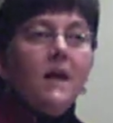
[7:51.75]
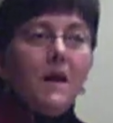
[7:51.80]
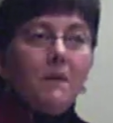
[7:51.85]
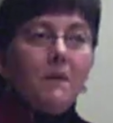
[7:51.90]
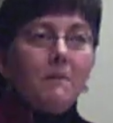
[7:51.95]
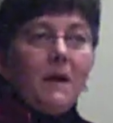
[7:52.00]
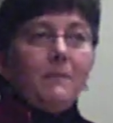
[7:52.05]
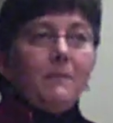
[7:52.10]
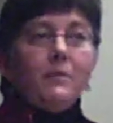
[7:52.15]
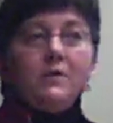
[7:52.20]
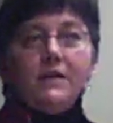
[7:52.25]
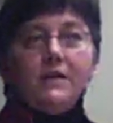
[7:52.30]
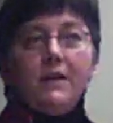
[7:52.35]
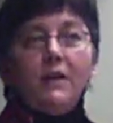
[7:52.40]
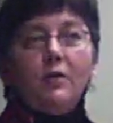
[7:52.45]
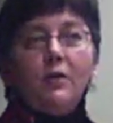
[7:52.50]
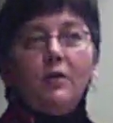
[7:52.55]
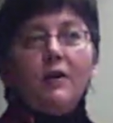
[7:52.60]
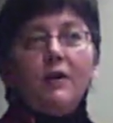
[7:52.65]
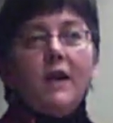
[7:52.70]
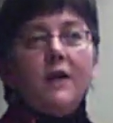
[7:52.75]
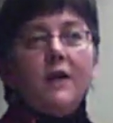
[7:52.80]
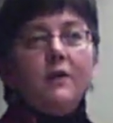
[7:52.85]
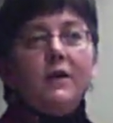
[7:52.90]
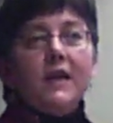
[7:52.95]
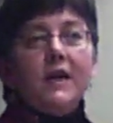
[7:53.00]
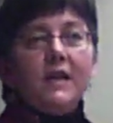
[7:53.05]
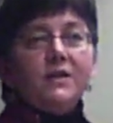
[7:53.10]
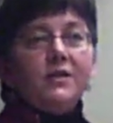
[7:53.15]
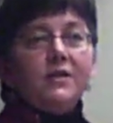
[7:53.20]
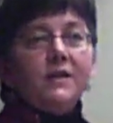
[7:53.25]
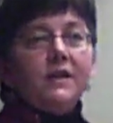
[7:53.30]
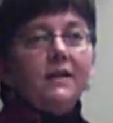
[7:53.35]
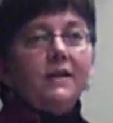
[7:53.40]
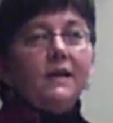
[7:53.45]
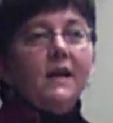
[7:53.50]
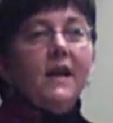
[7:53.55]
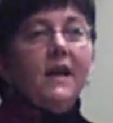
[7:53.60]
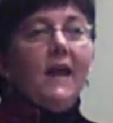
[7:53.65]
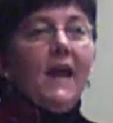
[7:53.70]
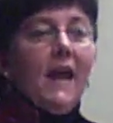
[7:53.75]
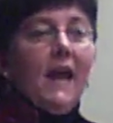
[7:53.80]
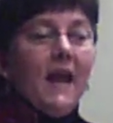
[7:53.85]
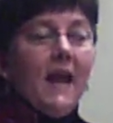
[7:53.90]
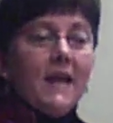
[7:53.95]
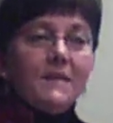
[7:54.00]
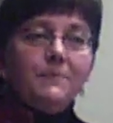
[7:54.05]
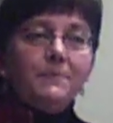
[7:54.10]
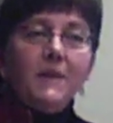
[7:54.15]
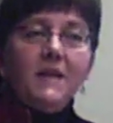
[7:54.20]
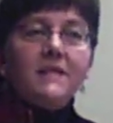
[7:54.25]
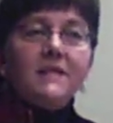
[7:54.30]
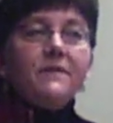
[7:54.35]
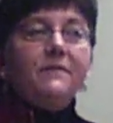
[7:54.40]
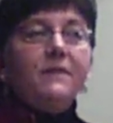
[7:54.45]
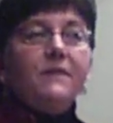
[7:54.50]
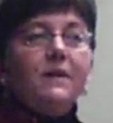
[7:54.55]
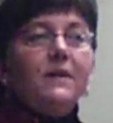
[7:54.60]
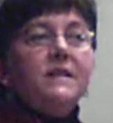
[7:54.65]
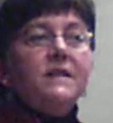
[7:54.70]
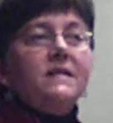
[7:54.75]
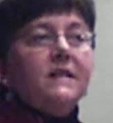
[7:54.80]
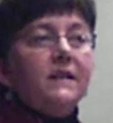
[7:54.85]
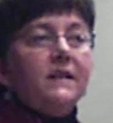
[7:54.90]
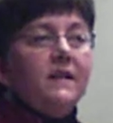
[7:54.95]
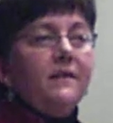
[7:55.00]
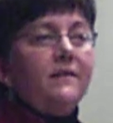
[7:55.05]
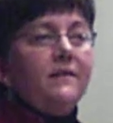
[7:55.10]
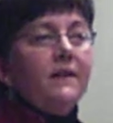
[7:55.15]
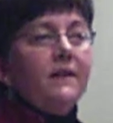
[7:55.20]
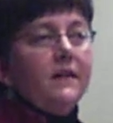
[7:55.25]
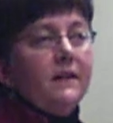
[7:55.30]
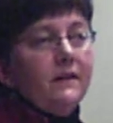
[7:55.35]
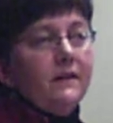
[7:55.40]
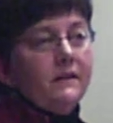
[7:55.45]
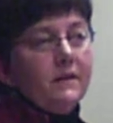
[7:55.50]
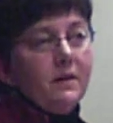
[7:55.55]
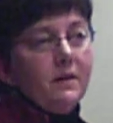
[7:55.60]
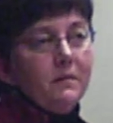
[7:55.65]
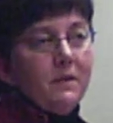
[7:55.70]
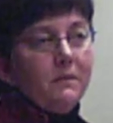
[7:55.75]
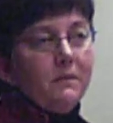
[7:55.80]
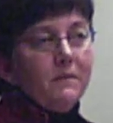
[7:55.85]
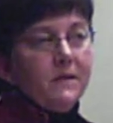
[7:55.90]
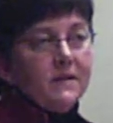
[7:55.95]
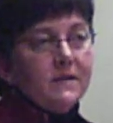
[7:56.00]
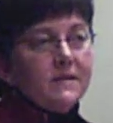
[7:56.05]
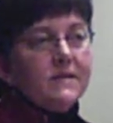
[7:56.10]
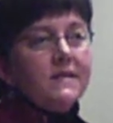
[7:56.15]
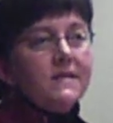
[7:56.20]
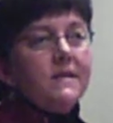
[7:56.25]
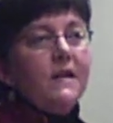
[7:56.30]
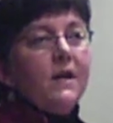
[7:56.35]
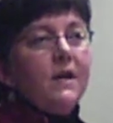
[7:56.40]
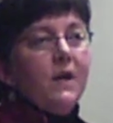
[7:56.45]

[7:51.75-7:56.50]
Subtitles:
My particular congregation has made some very significant commitments.